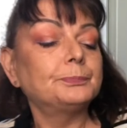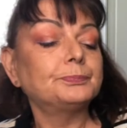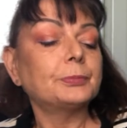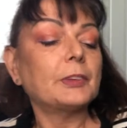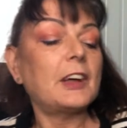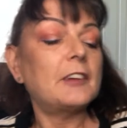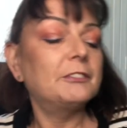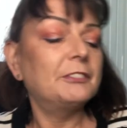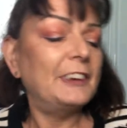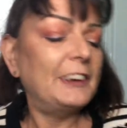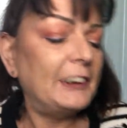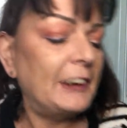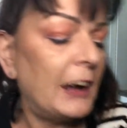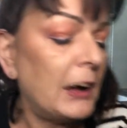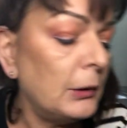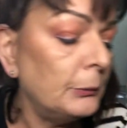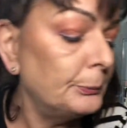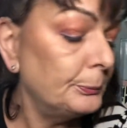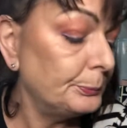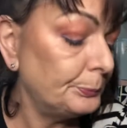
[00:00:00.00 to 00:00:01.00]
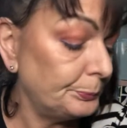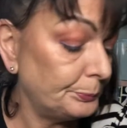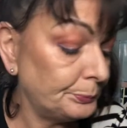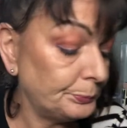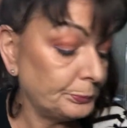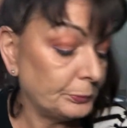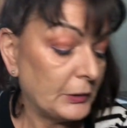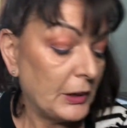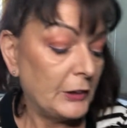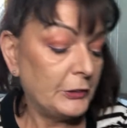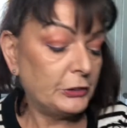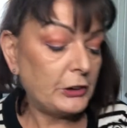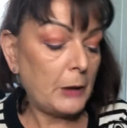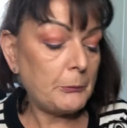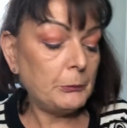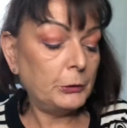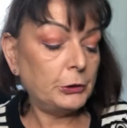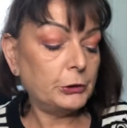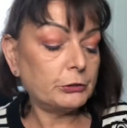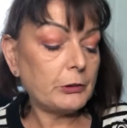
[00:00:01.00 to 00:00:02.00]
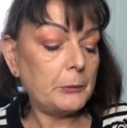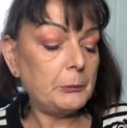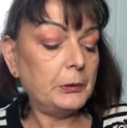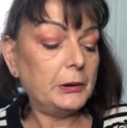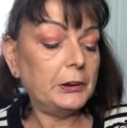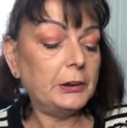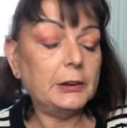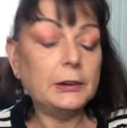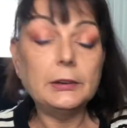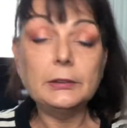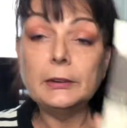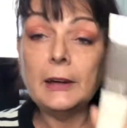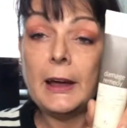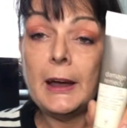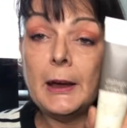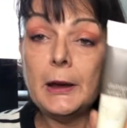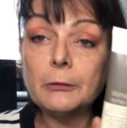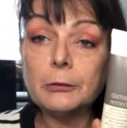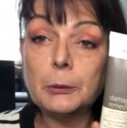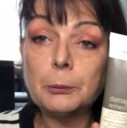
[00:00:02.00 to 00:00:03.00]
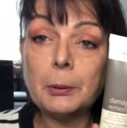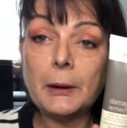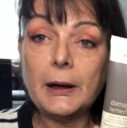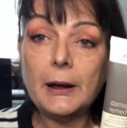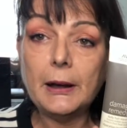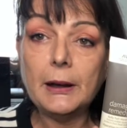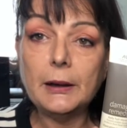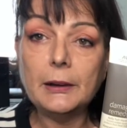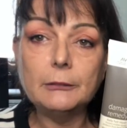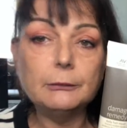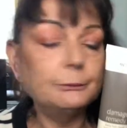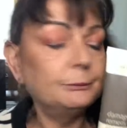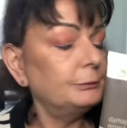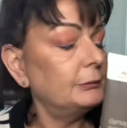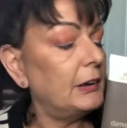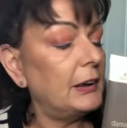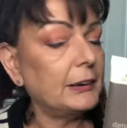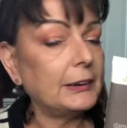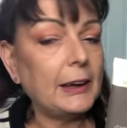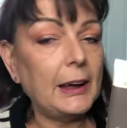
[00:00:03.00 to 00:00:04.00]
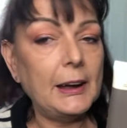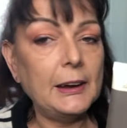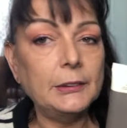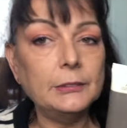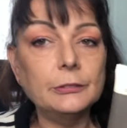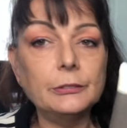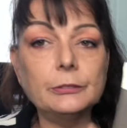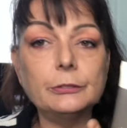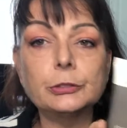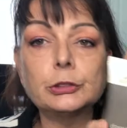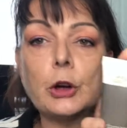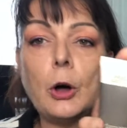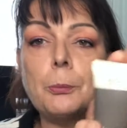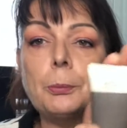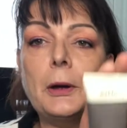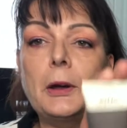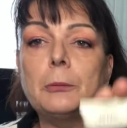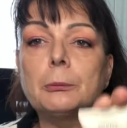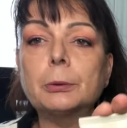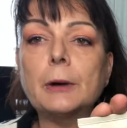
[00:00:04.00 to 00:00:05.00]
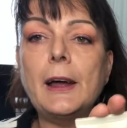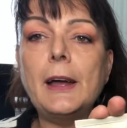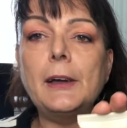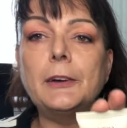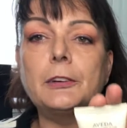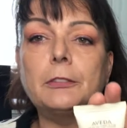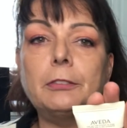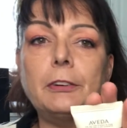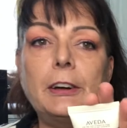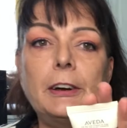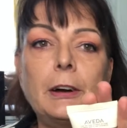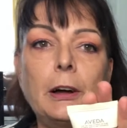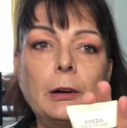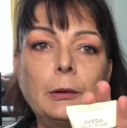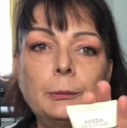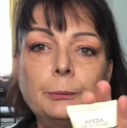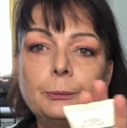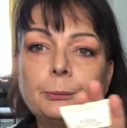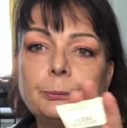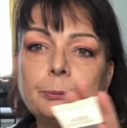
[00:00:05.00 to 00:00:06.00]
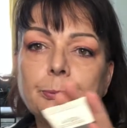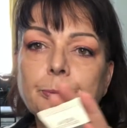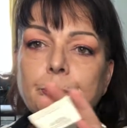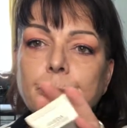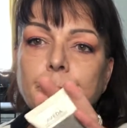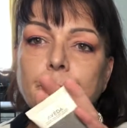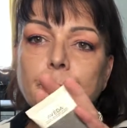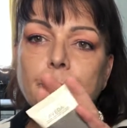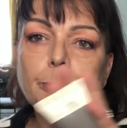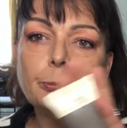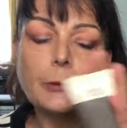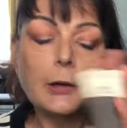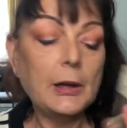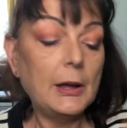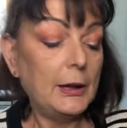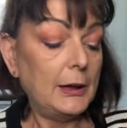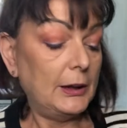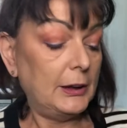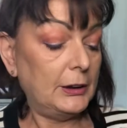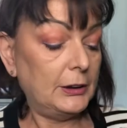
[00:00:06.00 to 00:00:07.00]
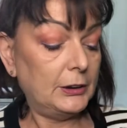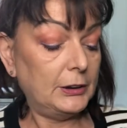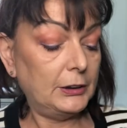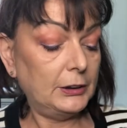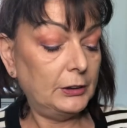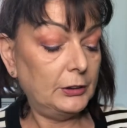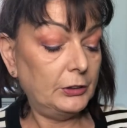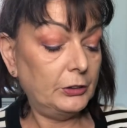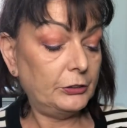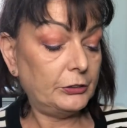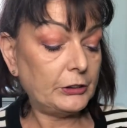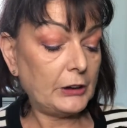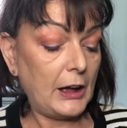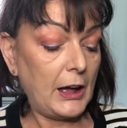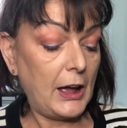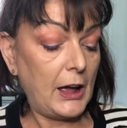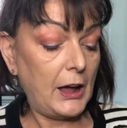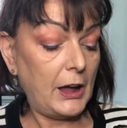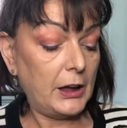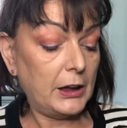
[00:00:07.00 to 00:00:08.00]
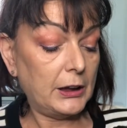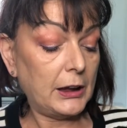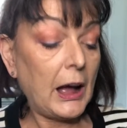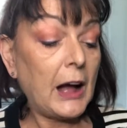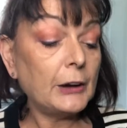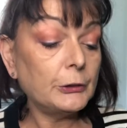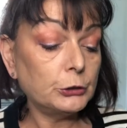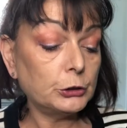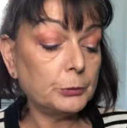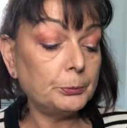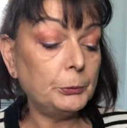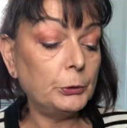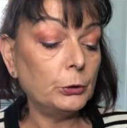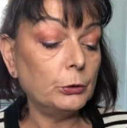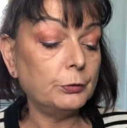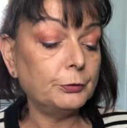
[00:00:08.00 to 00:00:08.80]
Aveda, Damage Remedy Hair Repair. Again, top-end brand, Aveda. It is a 100ml